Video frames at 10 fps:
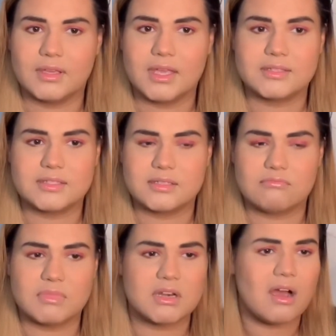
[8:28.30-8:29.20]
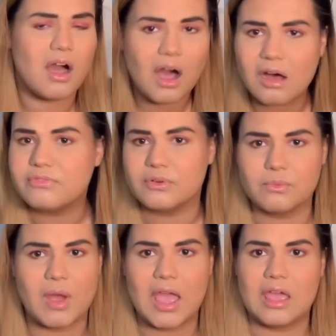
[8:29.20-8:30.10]
It's an awful
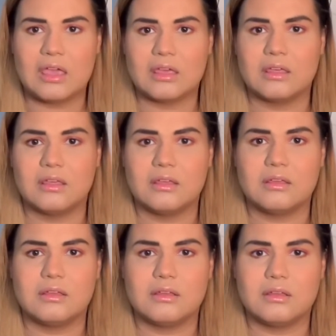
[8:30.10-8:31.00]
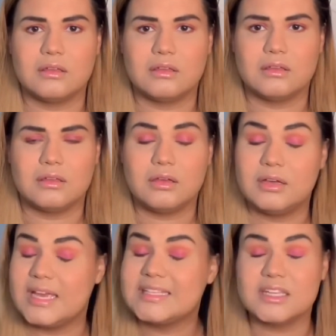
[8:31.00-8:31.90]
way.
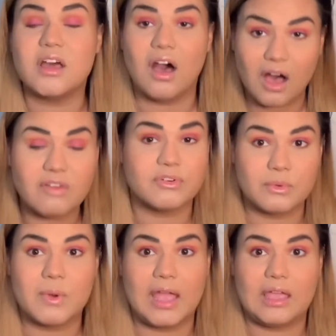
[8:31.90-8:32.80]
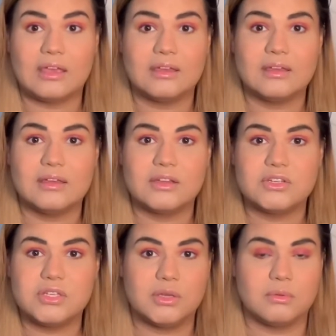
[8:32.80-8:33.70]
It's an awful way
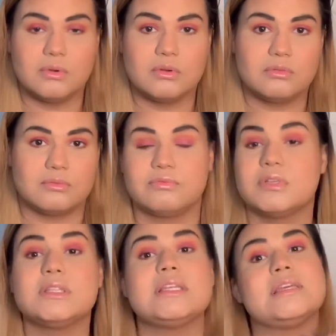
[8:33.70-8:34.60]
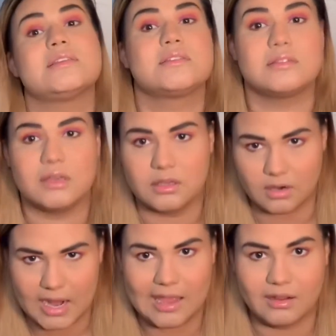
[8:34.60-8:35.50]
to release
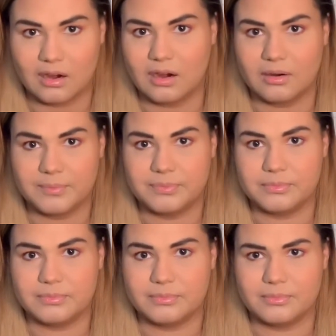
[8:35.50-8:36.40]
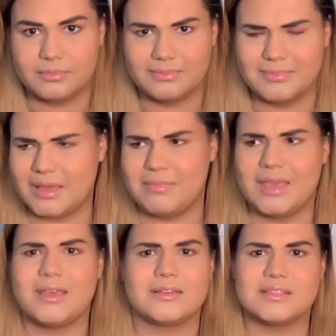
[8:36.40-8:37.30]
your anger by
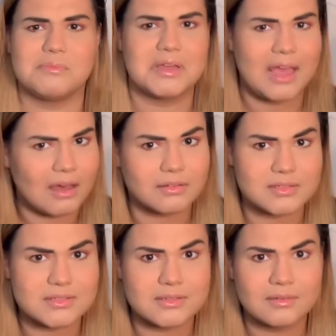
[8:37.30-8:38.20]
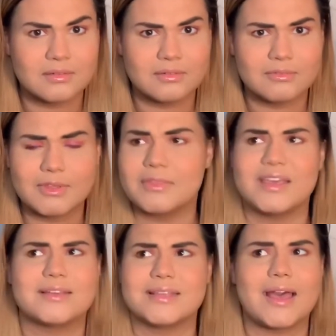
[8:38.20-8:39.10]
making someone else feel the
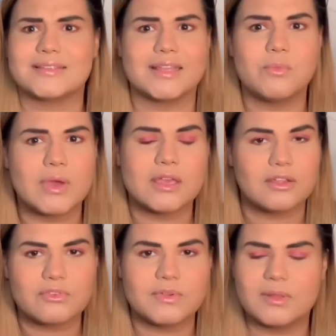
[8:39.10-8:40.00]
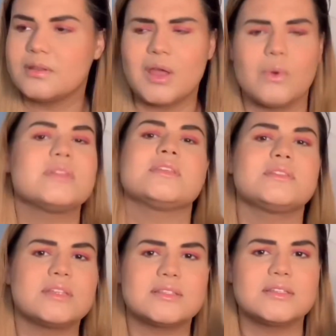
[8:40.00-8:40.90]
exact same way you're feeling. No,
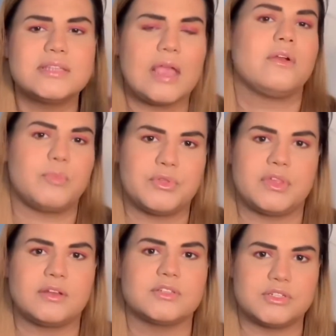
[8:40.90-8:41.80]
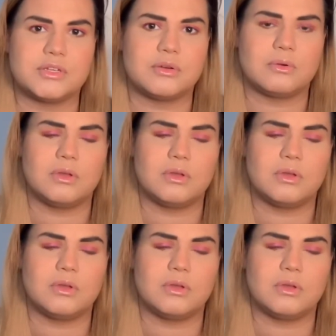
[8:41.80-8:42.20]
it's a terrible thing to do.